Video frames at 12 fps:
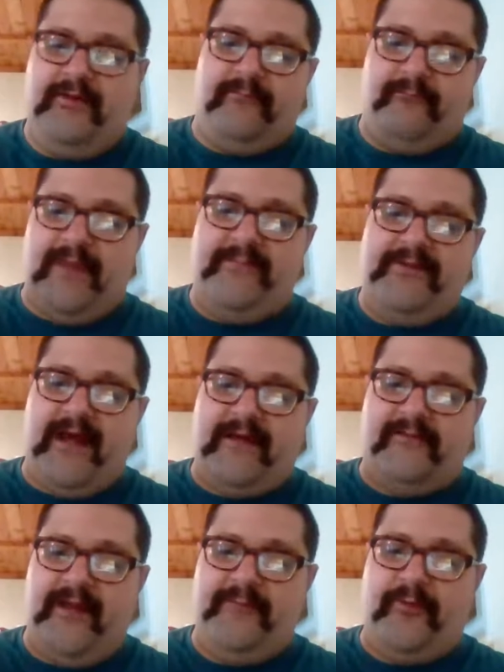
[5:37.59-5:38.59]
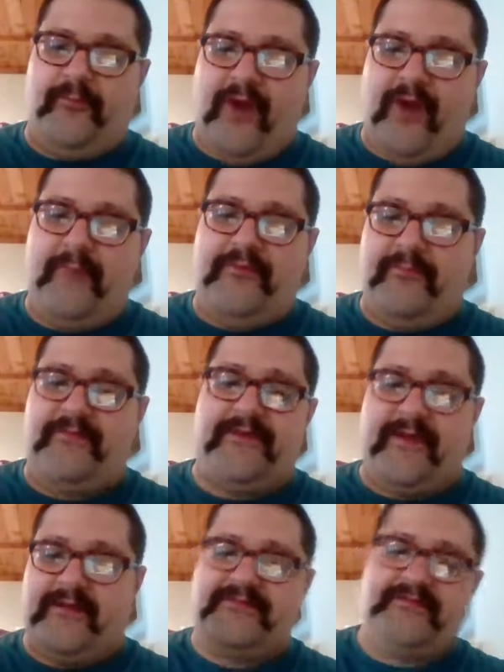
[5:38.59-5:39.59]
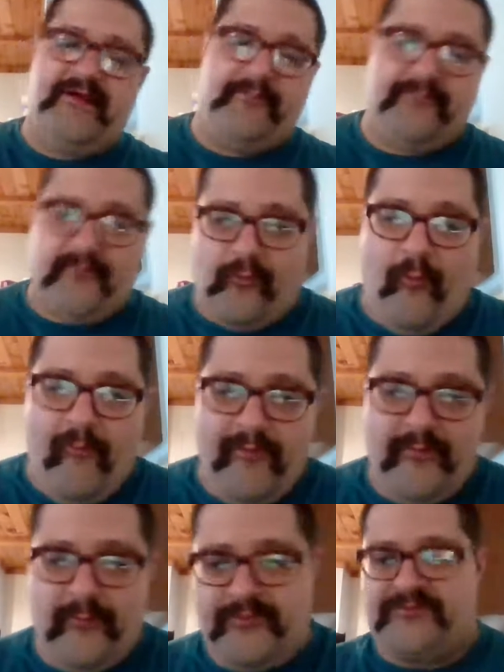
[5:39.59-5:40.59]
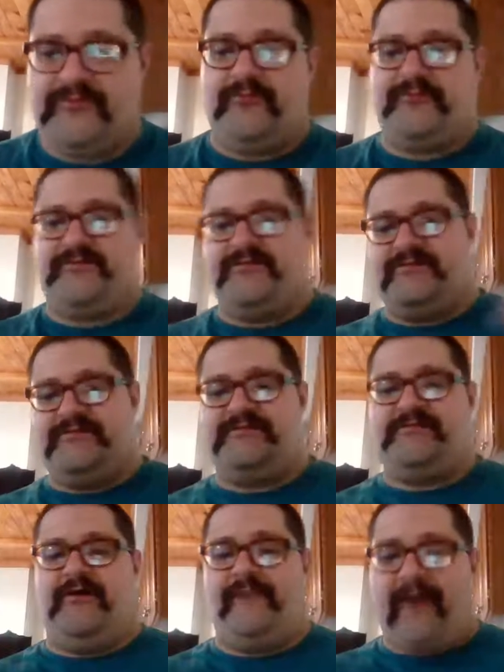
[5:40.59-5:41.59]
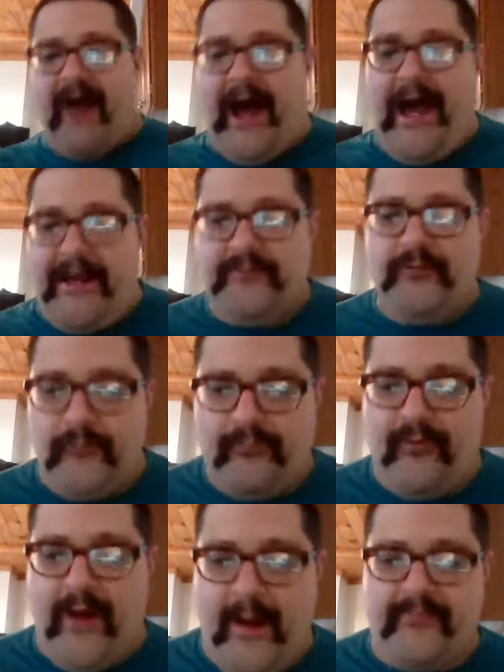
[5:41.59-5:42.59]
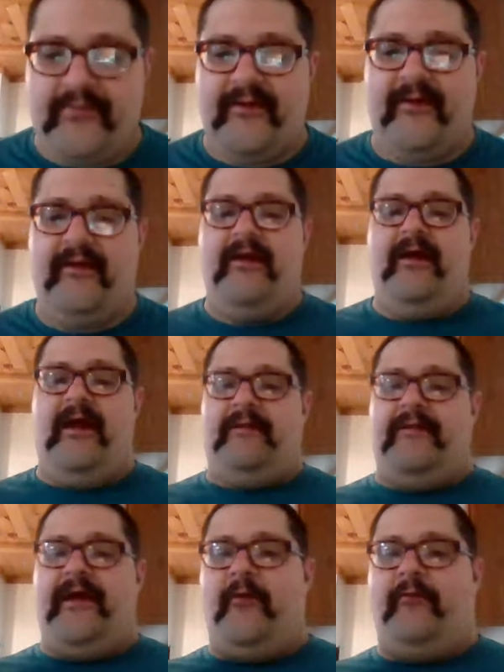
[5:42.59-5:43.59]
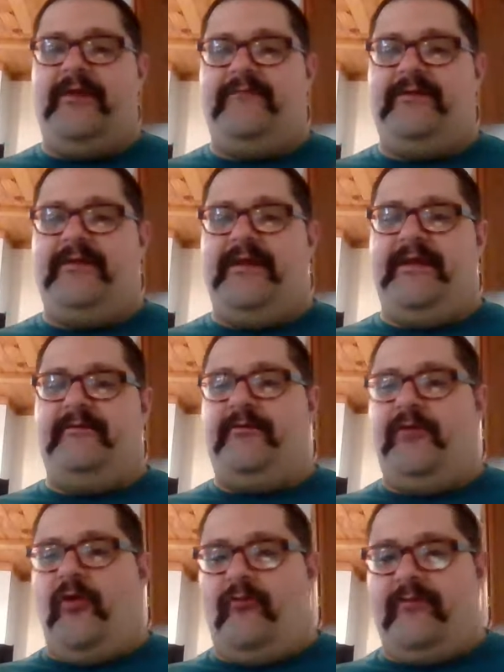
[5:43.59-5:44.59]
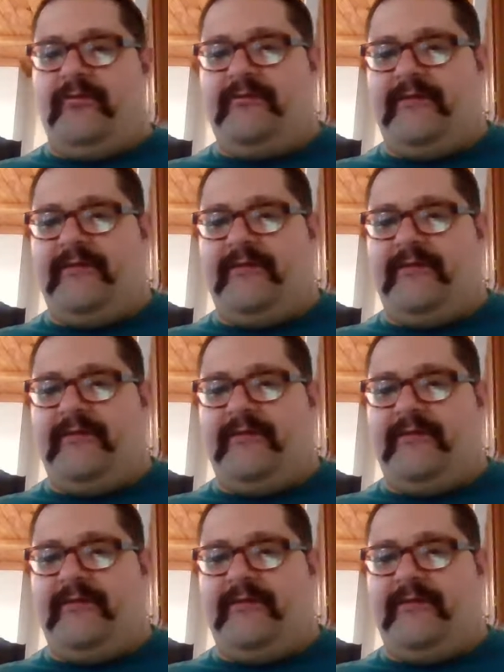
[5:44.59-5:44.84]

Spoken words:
maybe not claim your property, but they can set up their oil resources and stuff on your property, and they don't even need your